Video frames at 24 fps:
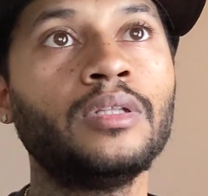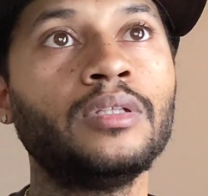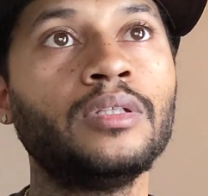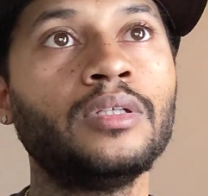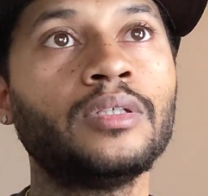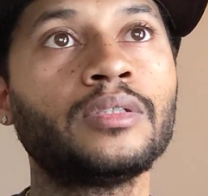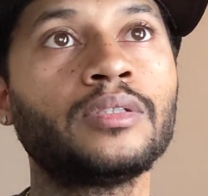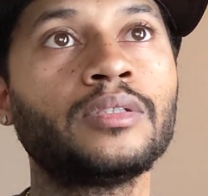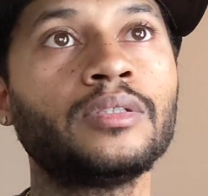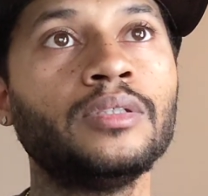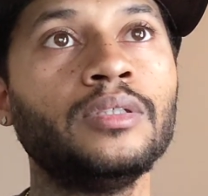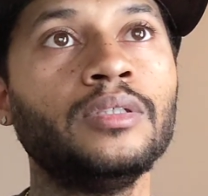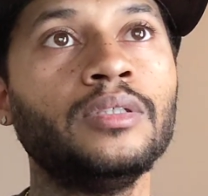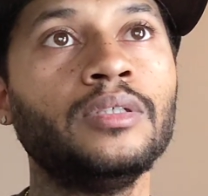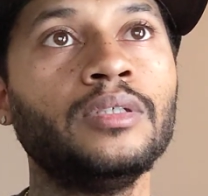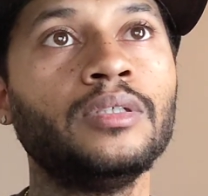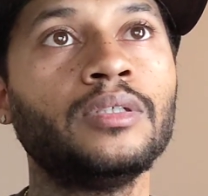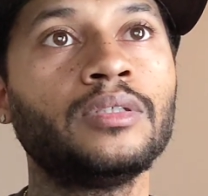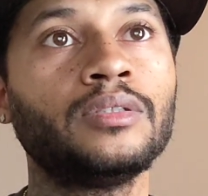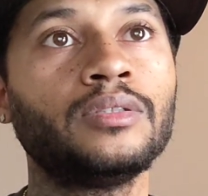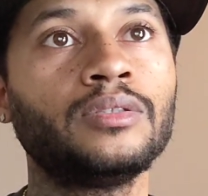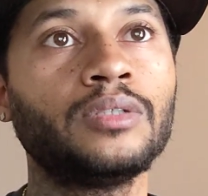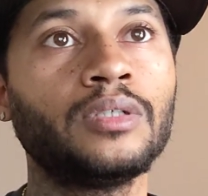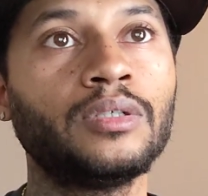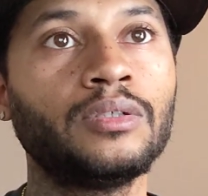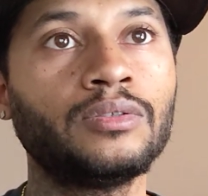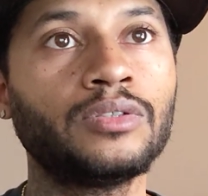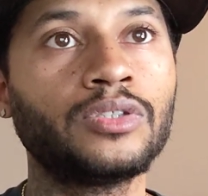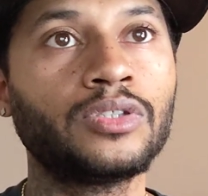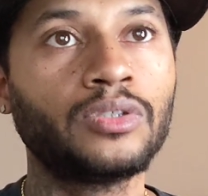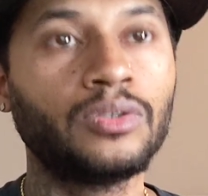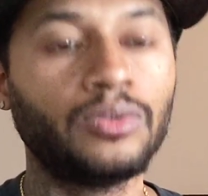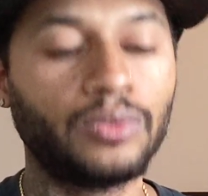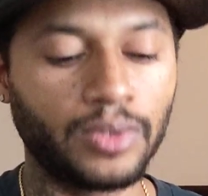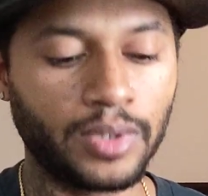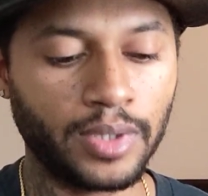Let's see.
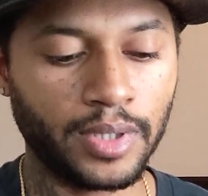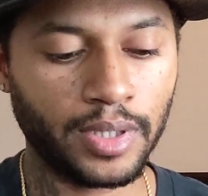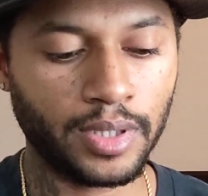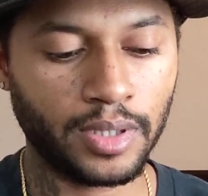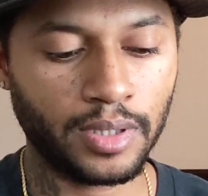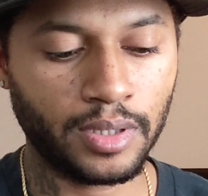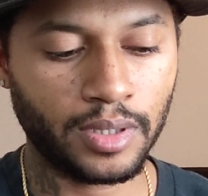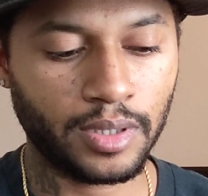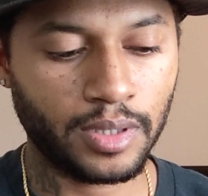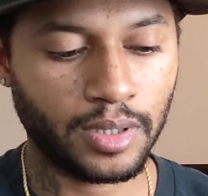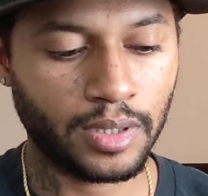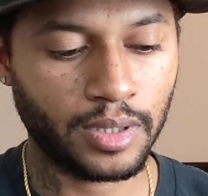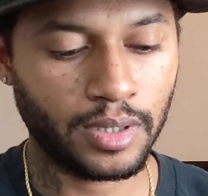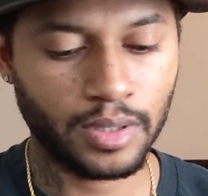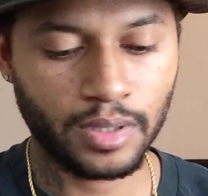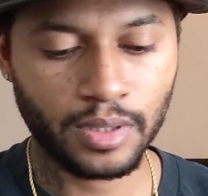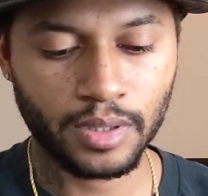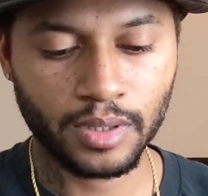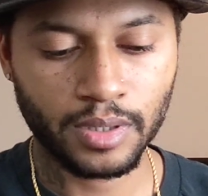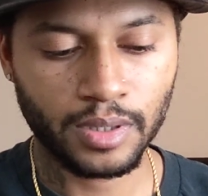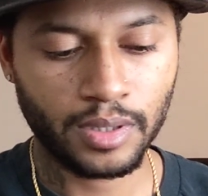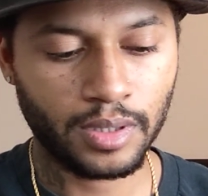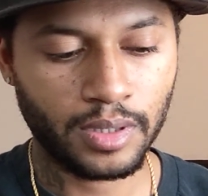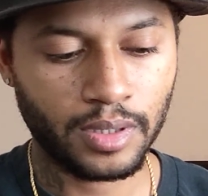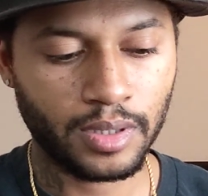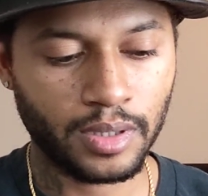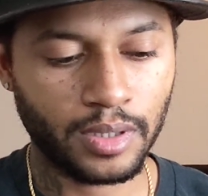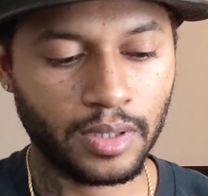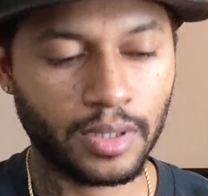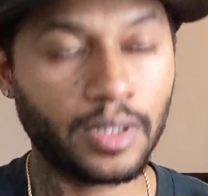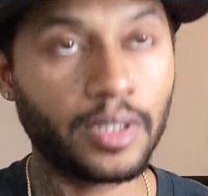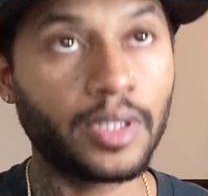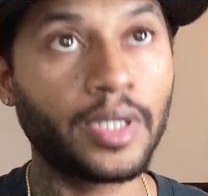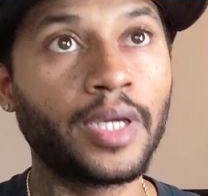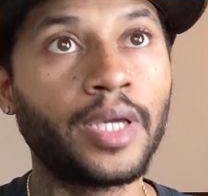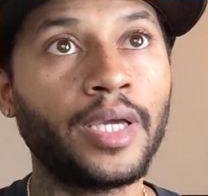Dogecoin
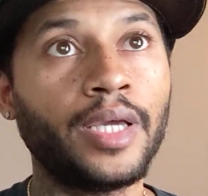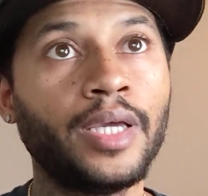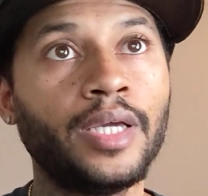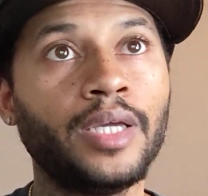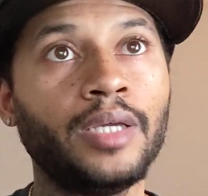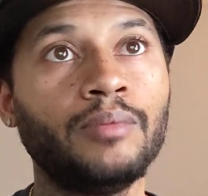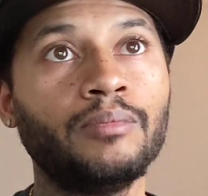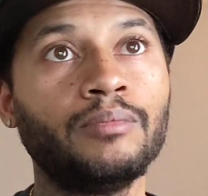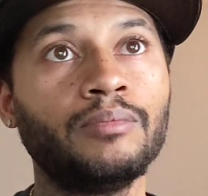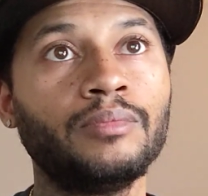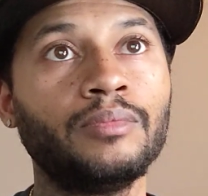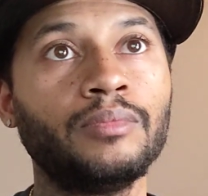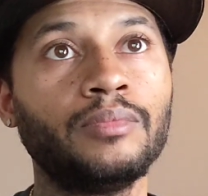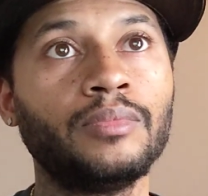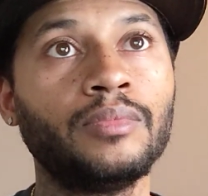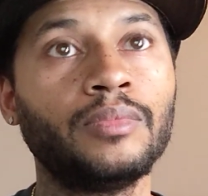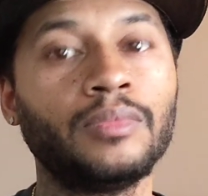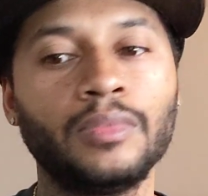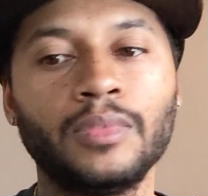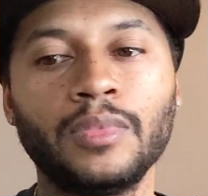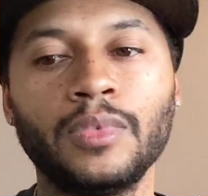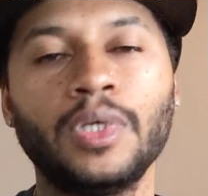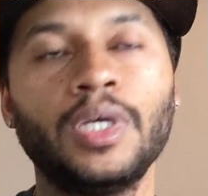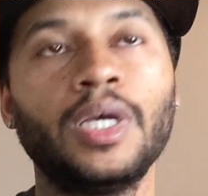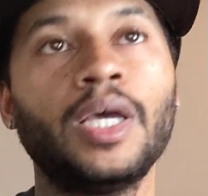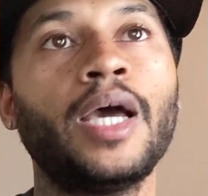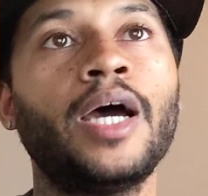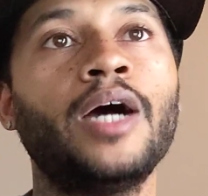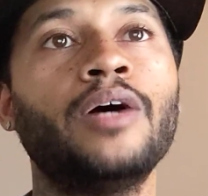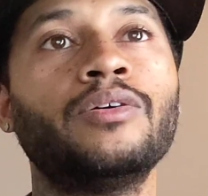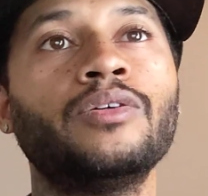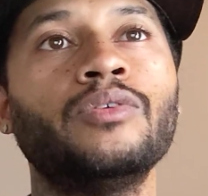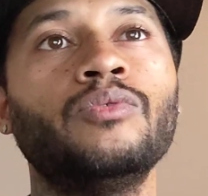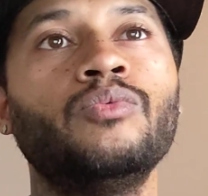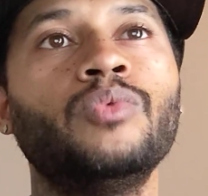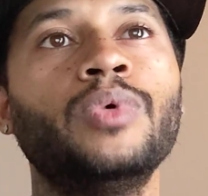came
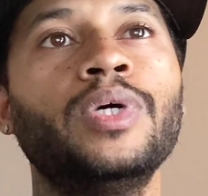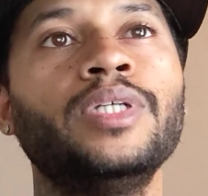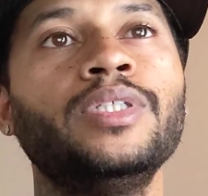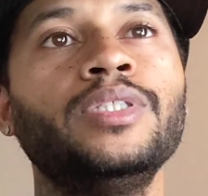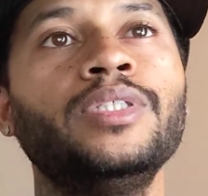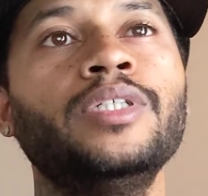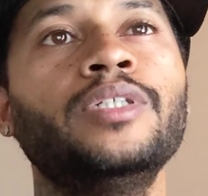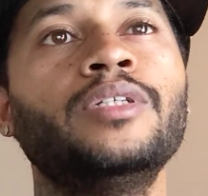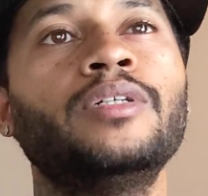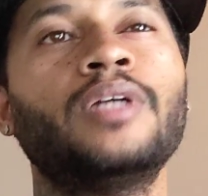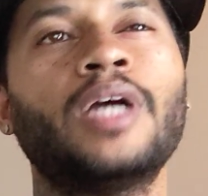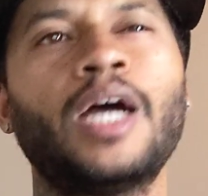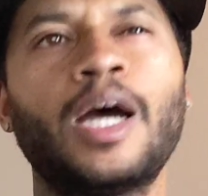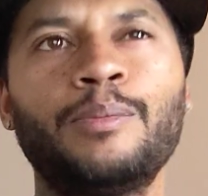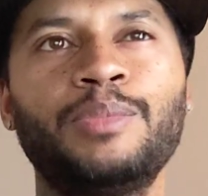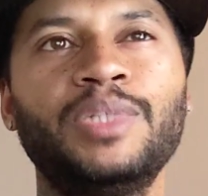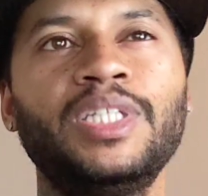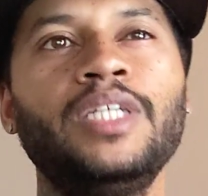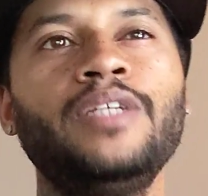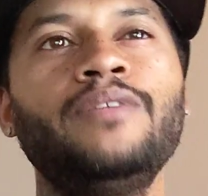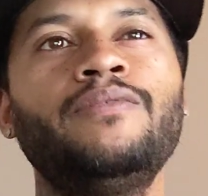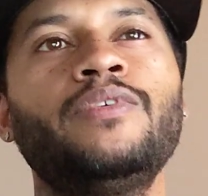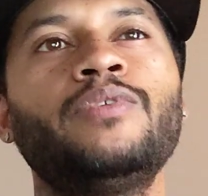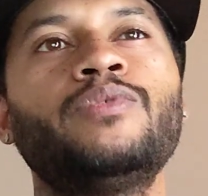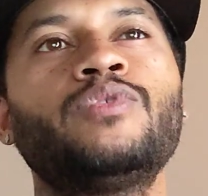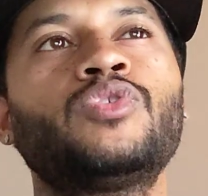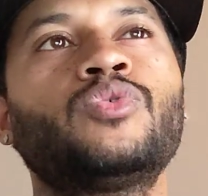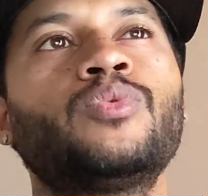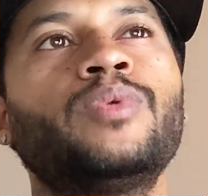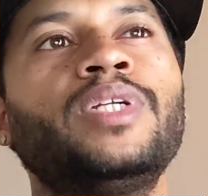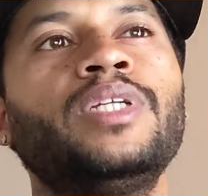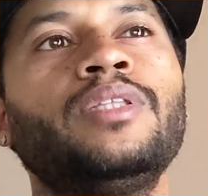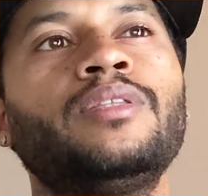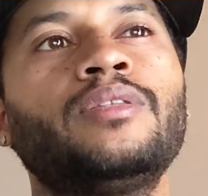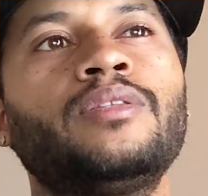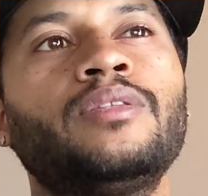out in what year? I believe it was
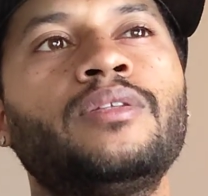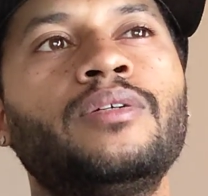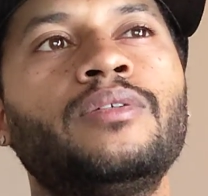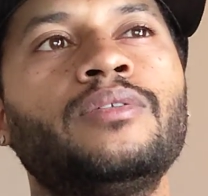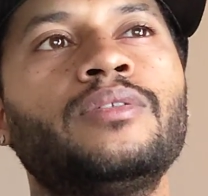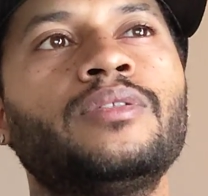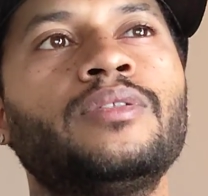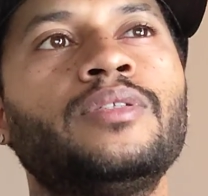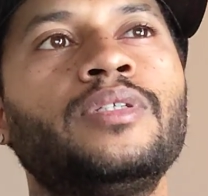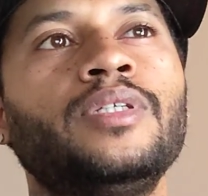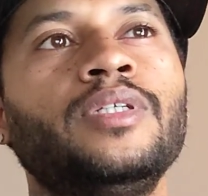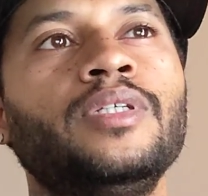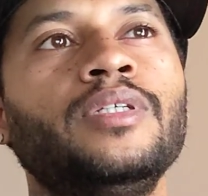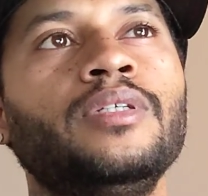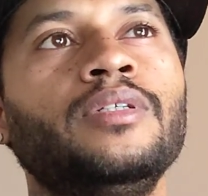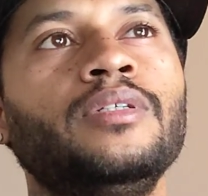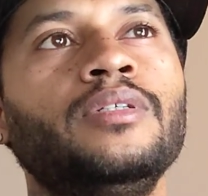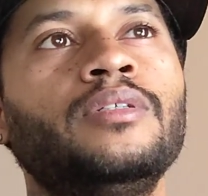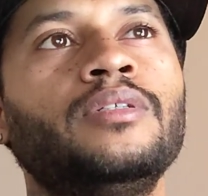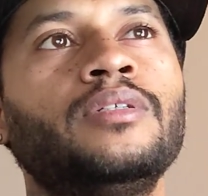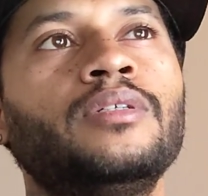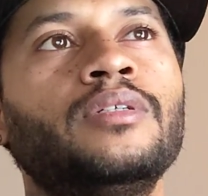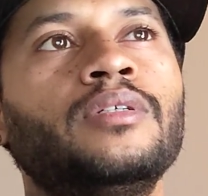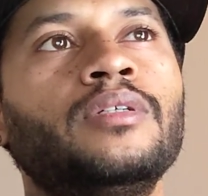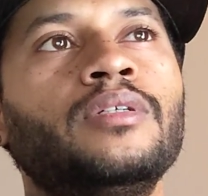2013.